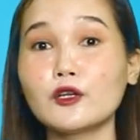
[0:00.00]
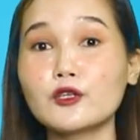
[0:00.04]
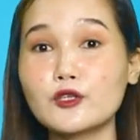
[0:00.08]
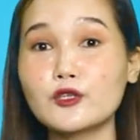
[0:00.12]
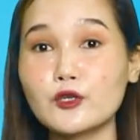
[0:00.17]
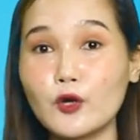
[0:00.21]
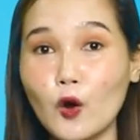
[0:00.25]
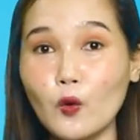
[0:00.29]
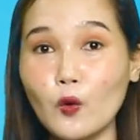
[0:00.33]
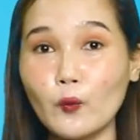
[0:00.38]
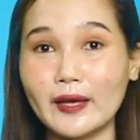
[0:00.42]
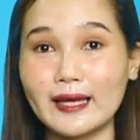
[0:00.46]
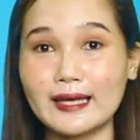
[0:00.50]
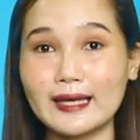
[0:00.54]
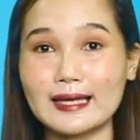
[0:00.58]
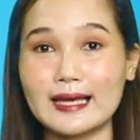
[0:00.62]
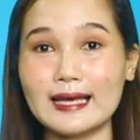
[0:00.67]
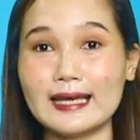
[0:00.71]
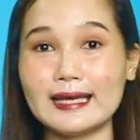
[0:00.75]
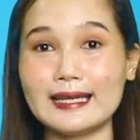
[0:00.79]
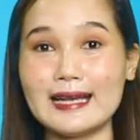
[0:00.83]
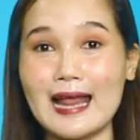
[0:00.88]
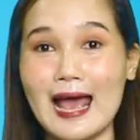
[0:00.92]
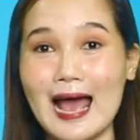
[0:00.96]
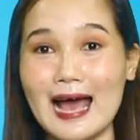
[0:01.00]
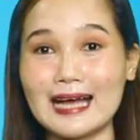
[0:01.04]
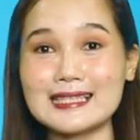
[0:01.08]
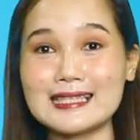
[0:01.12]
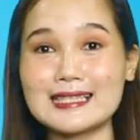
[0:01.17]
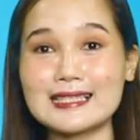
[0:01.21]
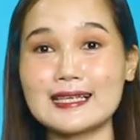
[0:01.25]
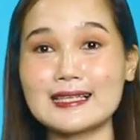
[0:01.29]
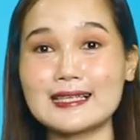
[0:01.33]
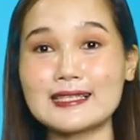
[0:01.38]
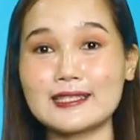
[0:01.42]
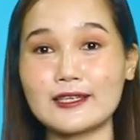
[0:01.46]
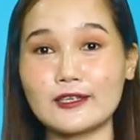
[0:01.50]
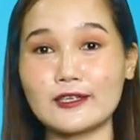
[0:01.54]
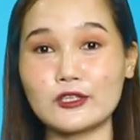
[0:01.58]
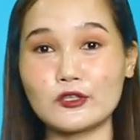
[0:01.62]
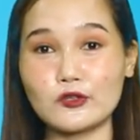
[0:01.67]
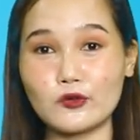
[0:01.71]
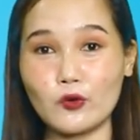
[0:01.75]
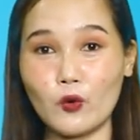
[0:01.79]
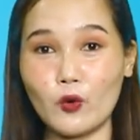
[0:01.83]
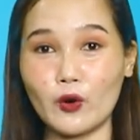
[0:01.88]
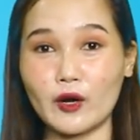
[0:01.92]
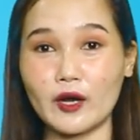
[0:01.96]
Drawing enhances the
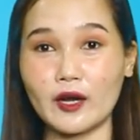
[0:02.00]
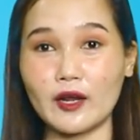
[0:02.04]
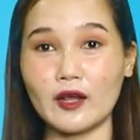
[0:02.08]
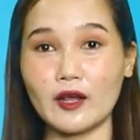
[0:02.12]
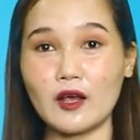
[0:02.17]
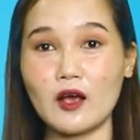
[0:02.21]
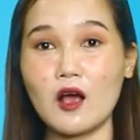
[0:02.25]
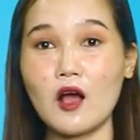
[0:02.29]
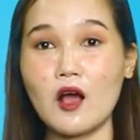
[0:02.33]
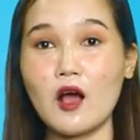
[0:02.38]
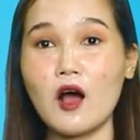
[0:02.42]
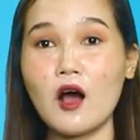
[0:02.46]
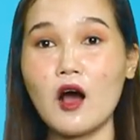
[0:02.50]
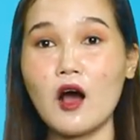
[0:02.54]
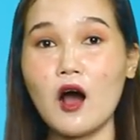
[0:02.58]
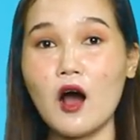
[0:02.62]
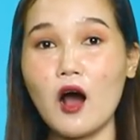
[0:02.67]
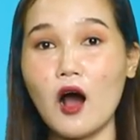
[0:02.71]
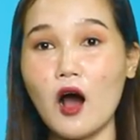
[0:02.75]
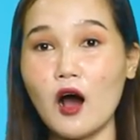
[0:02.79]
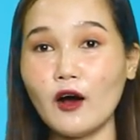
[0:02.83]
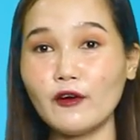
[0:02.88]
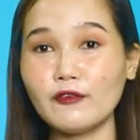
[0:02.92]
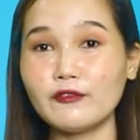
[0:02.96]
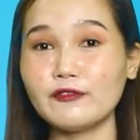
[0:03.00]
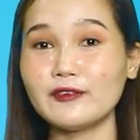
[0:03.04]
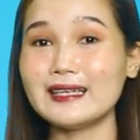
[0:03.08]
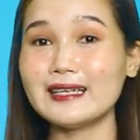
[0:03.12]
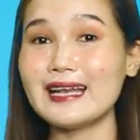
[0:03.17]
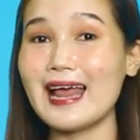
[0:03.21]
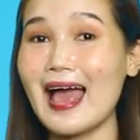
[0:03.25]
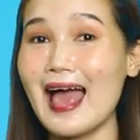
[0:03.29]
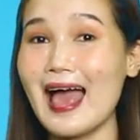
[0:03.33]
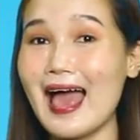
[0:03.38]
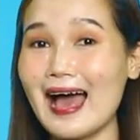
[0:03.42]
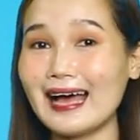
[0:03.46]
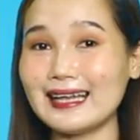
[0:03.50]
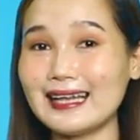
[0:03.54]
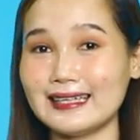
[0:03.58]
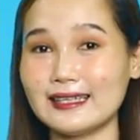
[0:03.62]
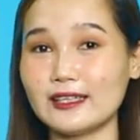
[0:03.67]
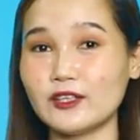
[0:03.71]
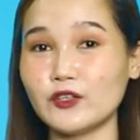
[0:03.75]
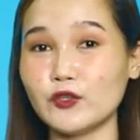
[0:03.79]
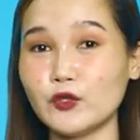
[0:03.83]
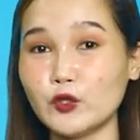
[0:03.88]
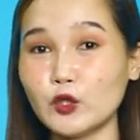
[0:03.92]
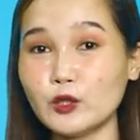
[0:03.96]
story, often
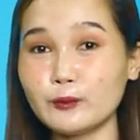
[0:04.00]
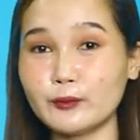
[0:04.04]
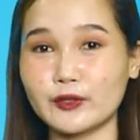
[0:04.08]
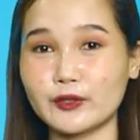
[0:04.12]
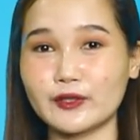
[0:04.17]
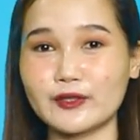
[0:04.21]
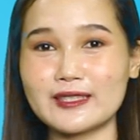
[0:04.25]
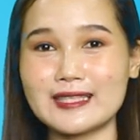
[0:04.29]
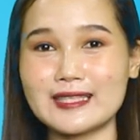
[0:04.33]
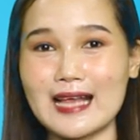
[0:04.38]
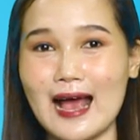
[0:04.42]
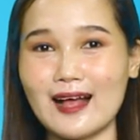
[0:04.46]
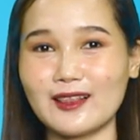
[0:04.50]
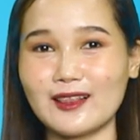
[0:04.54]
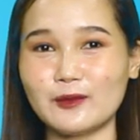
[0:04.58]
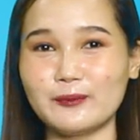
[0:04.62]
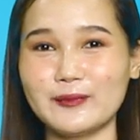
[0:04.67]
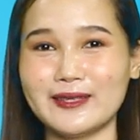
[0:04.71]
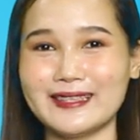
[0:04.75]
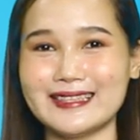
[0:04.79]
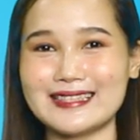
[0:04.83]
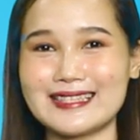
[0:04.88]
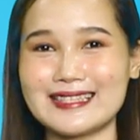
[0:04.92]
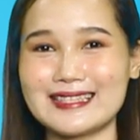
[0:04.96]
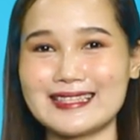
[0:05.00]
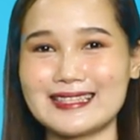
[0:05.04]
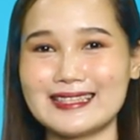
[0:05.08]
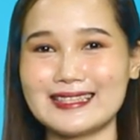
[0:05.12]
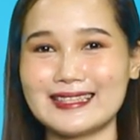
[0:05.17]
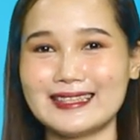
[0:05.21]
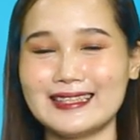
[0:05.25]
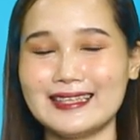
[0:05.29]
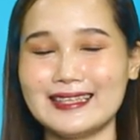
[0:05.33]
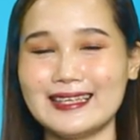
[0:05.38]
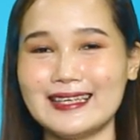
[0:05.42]
adding humorous elements.